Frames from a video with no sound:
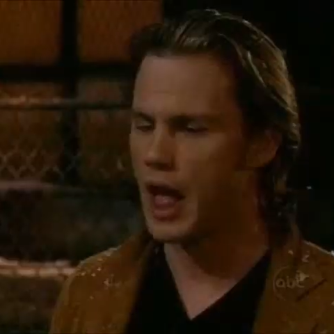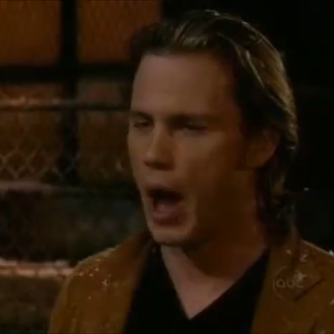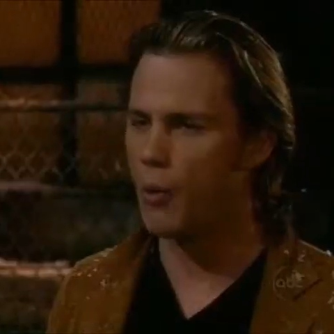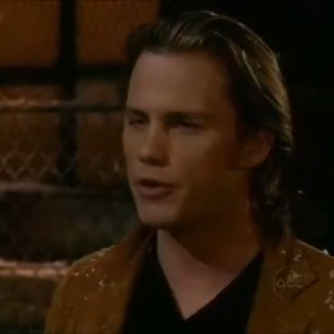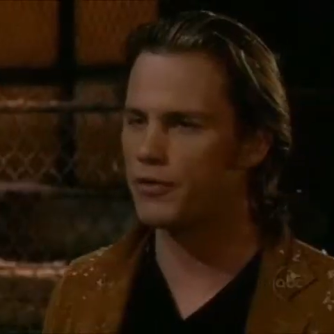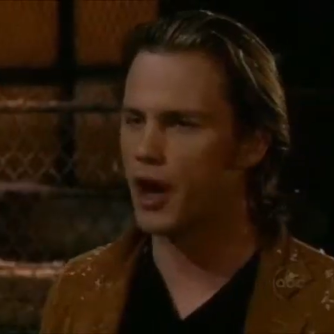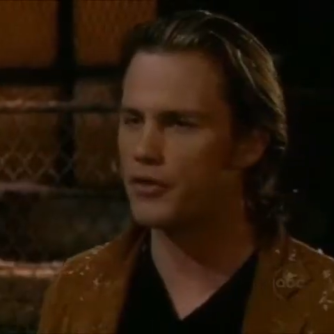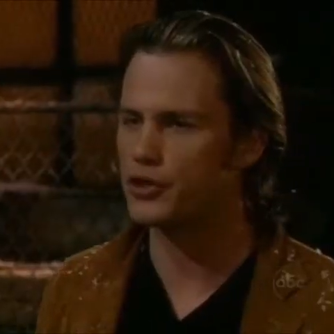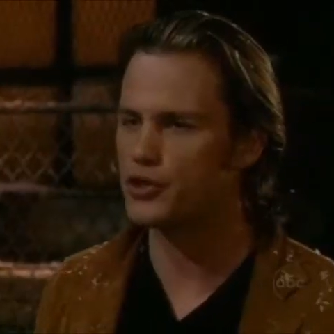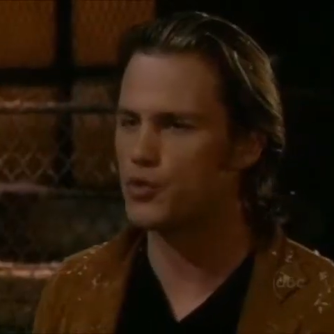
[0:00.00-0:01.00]
I would have thought
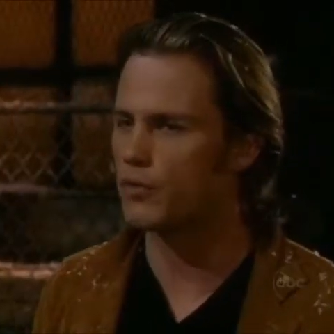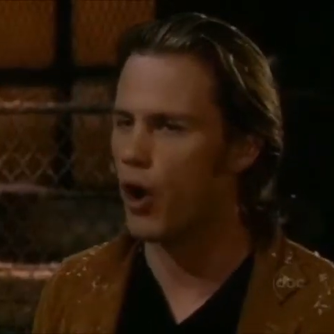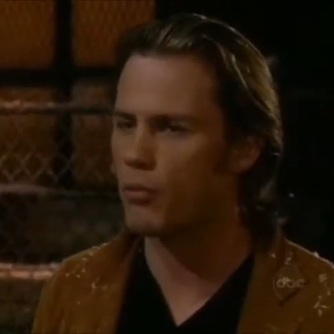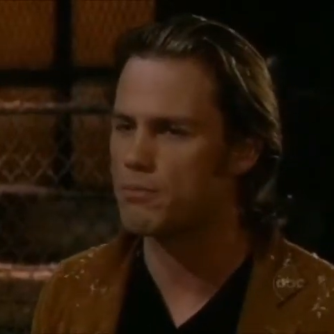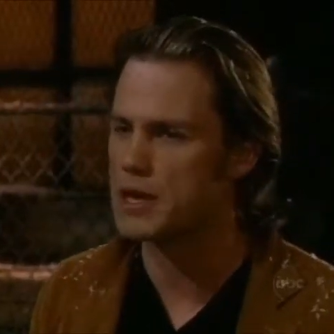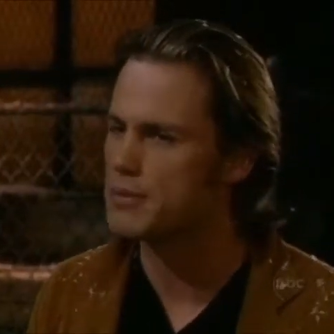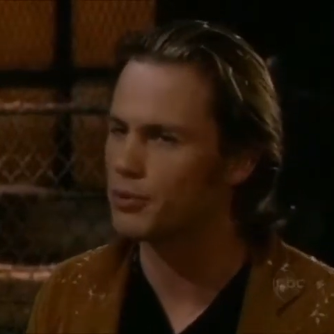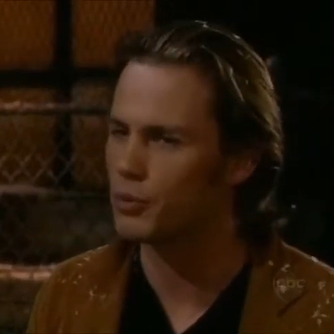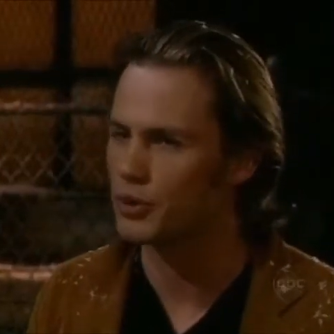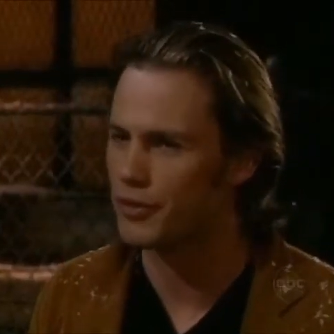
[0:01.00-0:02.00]
that you, of all
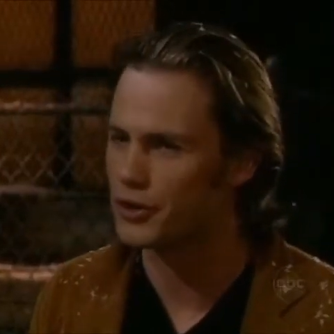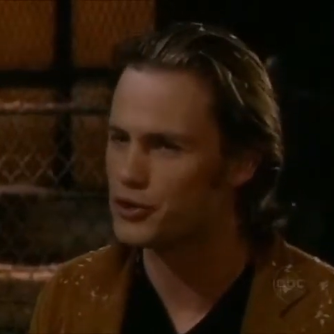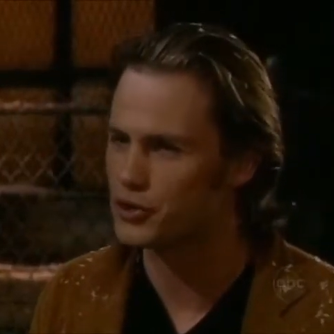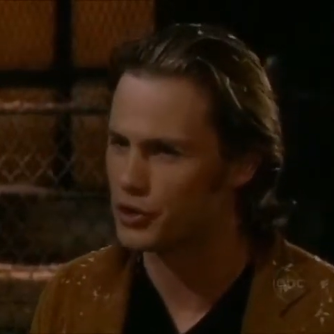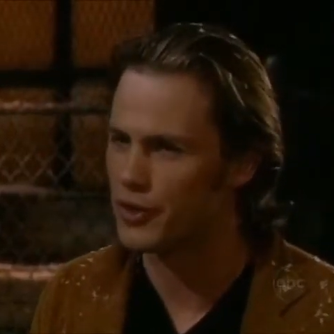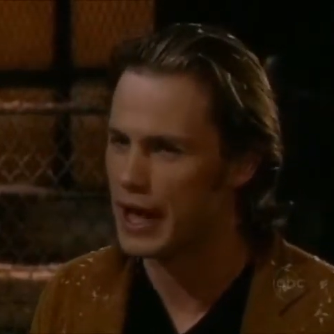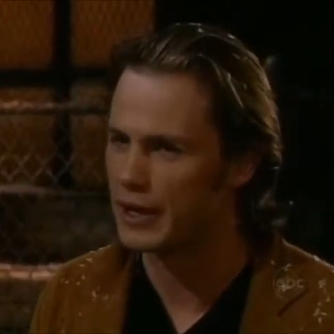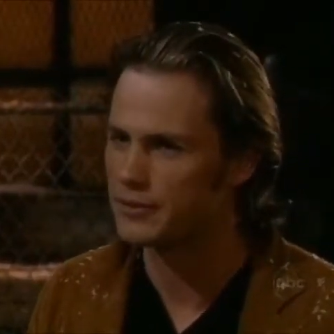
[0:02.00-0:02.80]
people, would have understood that.